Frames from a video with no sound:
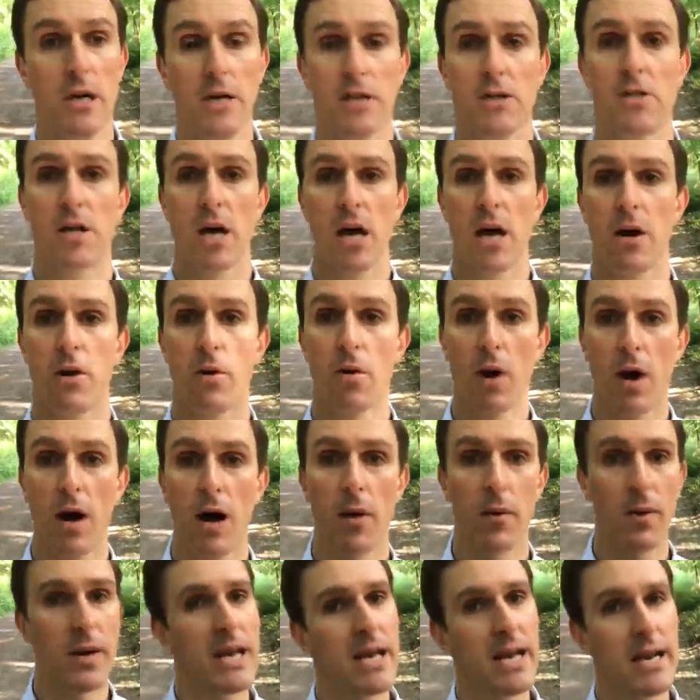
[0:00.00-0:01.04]

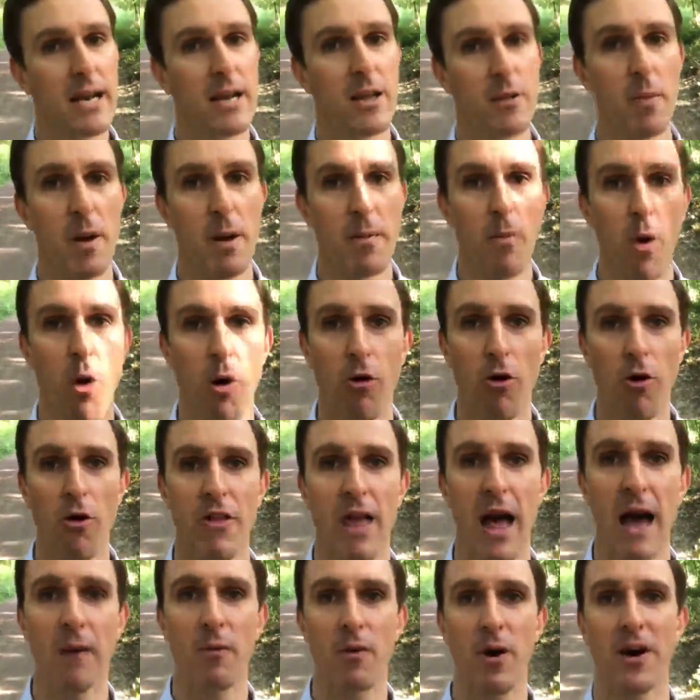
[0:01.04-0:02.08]
So we need a little bit more on
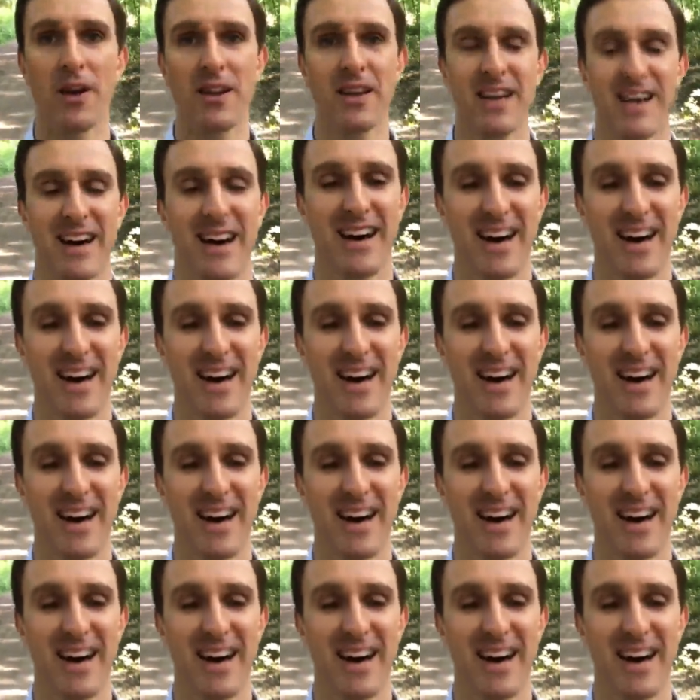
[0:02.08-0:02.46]
that one.